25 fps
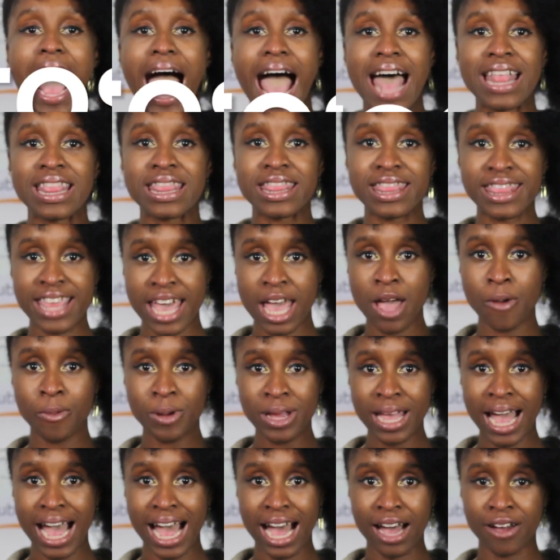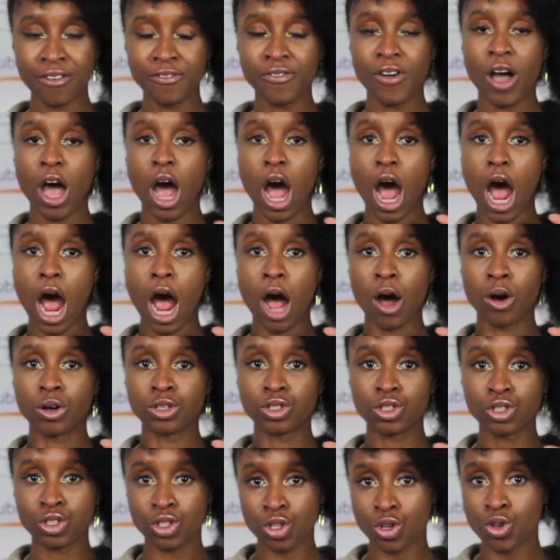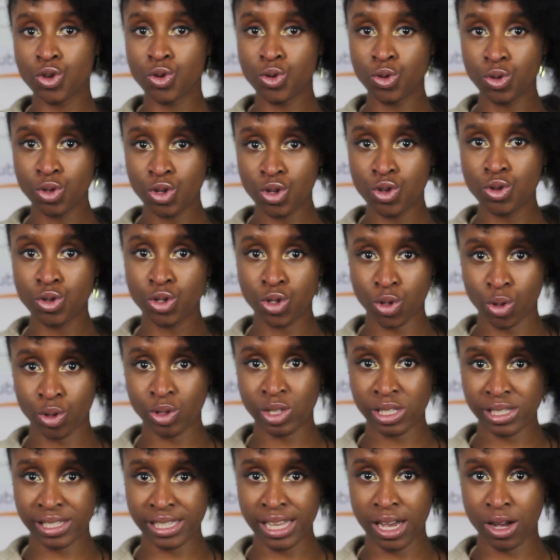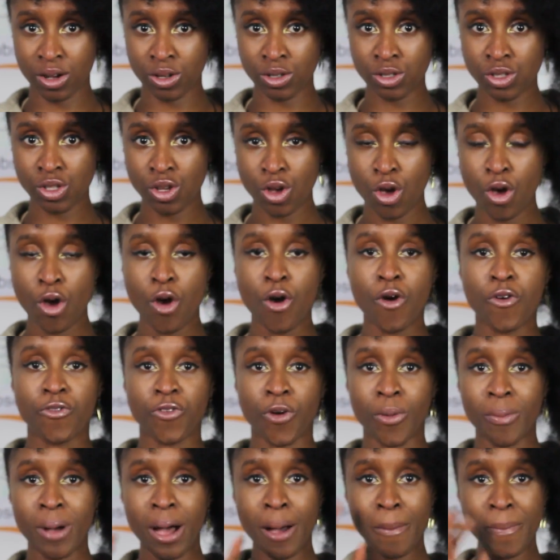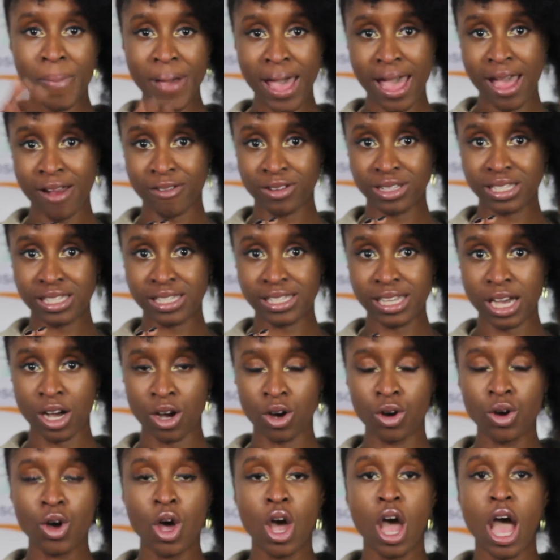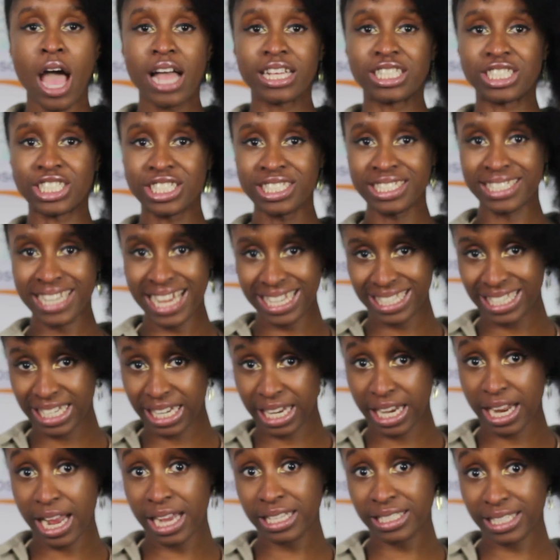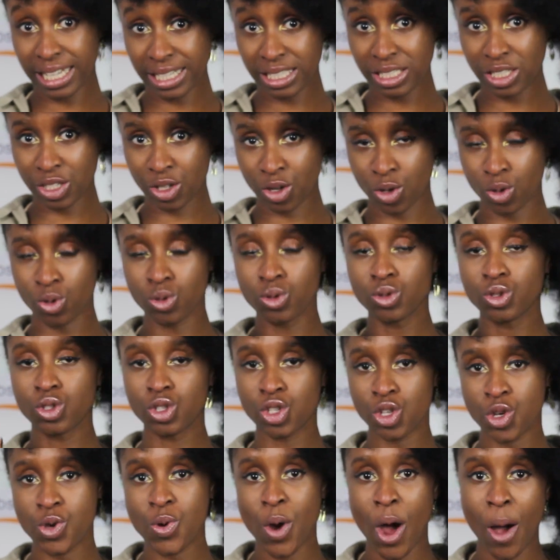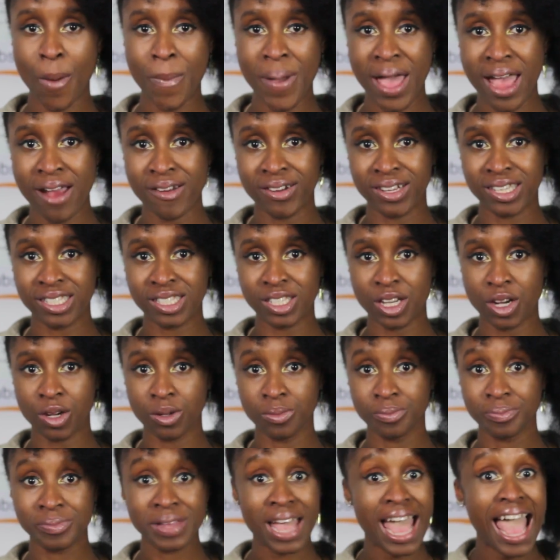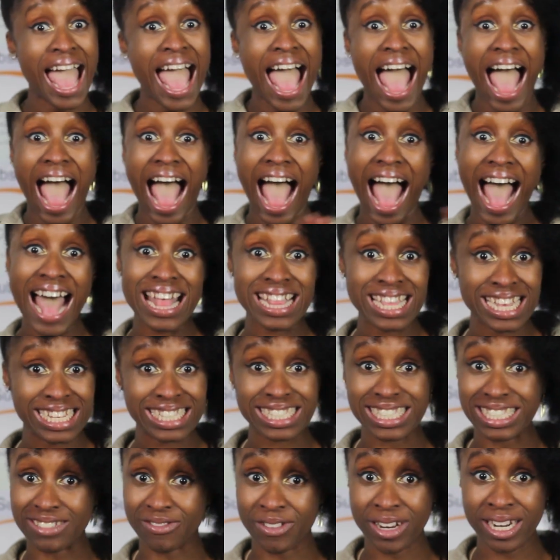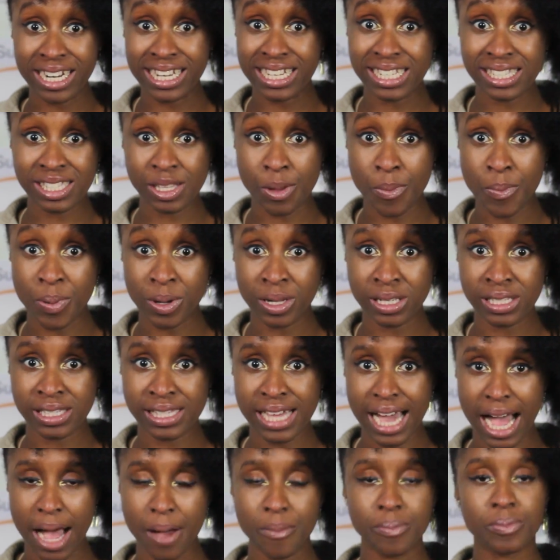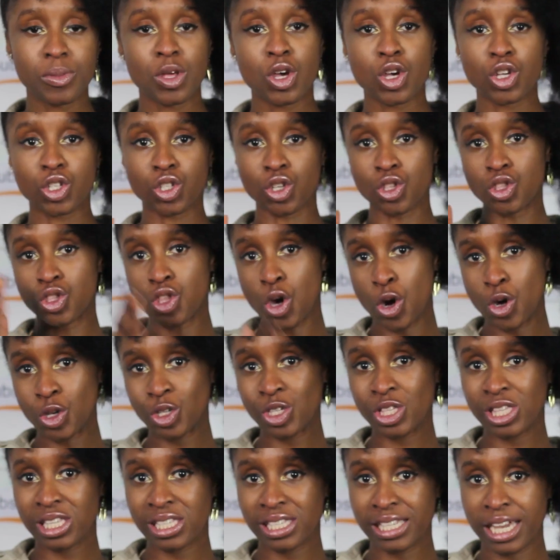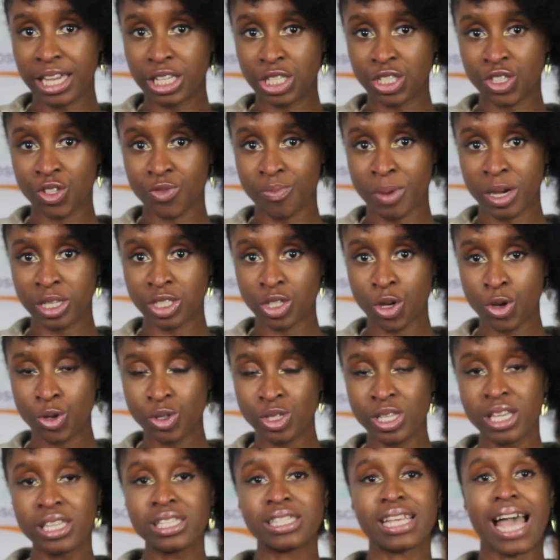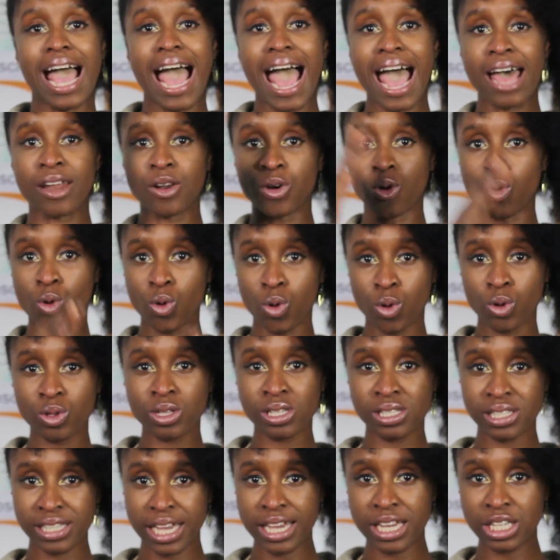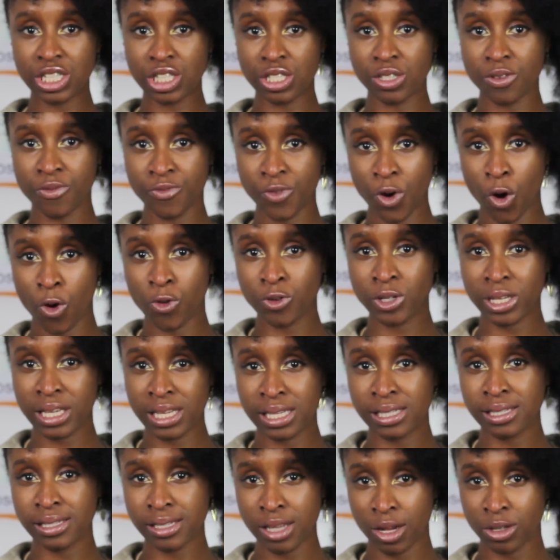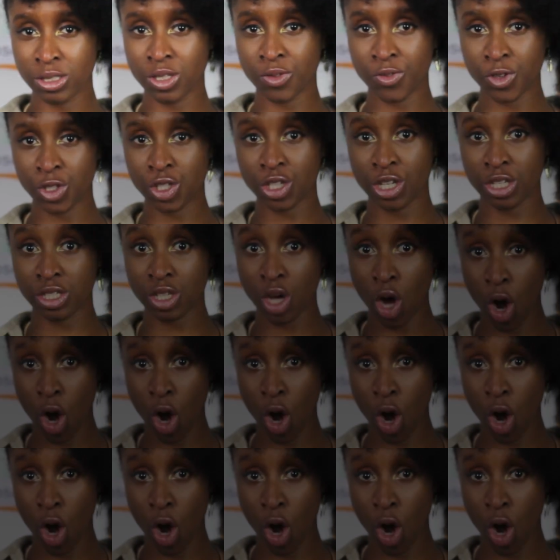And there we have our 2 new daughter cells from our parent cell, genetically identical to our parent cell. And it's really as simple as that. So those are the stages of mitosis and all the stages involved in cell division as a